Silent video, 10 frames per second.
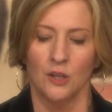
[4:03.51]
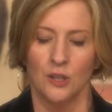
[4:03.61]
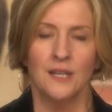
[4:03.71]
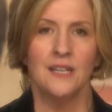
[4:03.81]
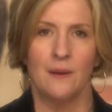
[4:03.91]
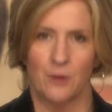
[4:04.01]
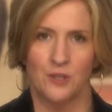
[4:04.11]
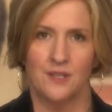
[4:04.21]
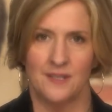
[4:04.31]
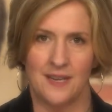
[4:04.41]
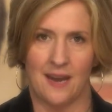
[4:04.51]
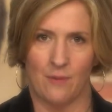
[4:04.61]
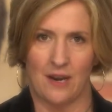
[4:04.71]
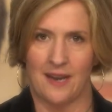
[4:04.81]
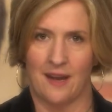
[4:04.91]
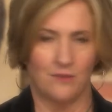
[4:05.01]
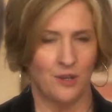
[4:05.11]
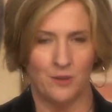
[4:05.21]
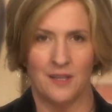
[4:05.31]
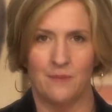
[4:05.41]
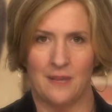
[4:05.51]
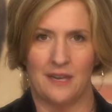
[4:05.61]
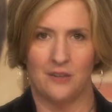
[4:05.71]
Look at that person's name right now. Don't look at me.